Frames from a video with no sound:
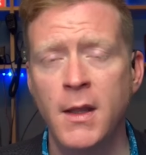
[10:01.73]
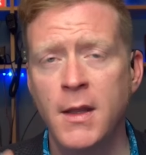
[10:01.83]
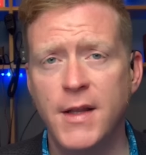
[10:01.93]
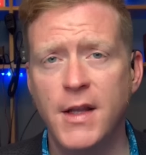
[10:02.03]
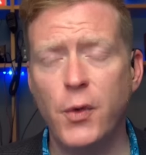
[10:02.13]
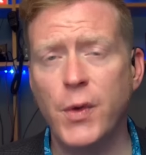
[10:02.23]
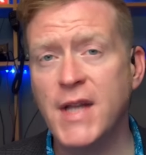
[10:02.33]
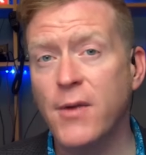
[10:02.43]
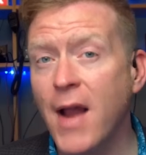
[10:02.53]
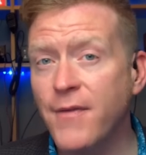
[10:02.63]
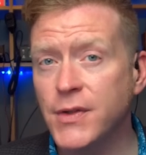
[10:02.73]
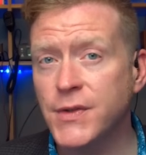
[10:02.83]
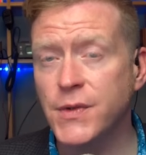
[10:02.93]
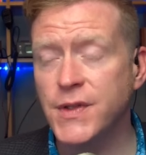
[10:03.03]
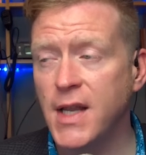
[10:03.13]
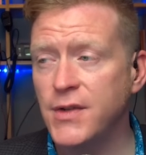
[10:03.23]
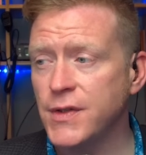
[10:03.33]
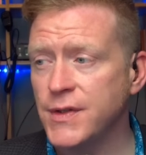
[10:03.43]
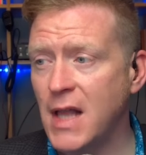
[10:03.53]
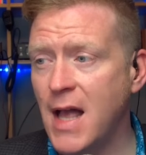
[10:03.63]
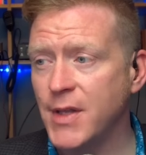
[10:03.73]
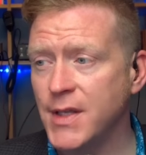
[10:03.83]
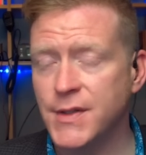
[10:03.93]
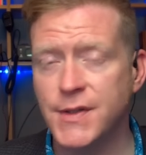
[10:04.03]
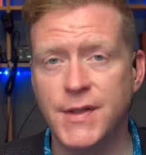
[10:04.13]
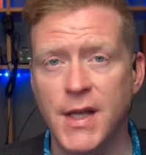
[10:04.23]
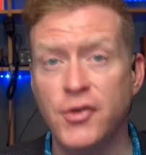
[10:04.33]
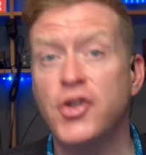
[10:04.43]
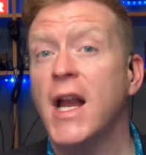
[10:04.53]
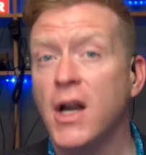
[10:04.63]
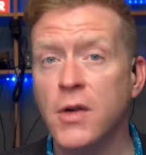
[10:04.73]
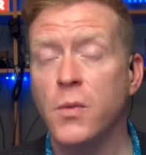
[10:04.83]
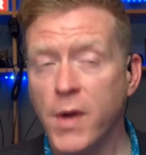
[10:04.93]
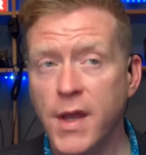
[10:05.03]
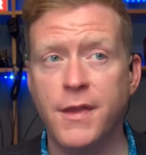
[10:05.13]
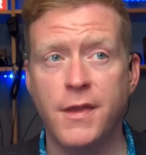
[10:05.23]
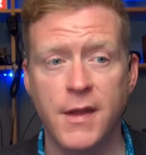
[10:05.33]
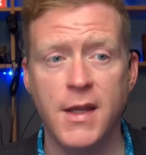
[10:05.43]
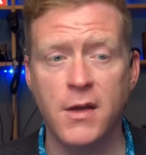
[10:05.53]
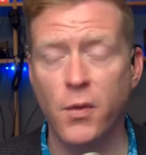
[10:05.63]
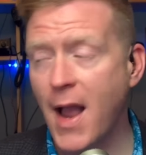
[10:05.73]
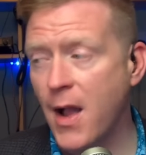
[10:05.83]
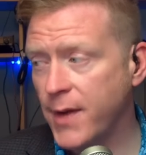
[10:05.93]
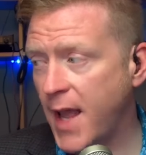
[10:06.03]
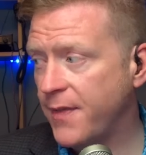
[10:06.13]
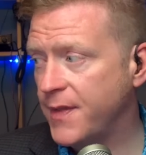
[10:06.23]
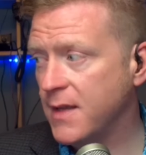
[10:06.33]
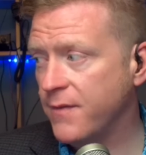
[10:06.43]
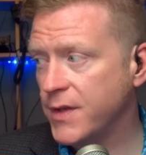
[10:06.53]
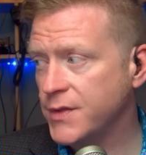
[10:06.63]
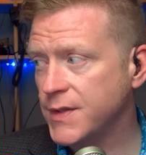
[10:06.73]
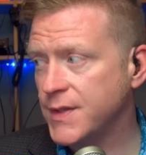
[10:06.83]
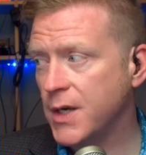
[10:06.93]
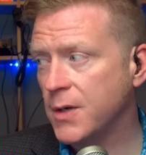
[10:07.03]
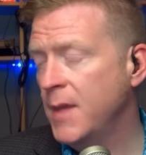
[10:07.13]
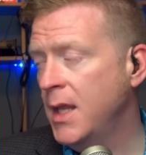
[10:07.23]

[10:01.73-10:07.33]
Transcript: the State Rifle Association's lobbyists uh, shared with the crowd at the convention center.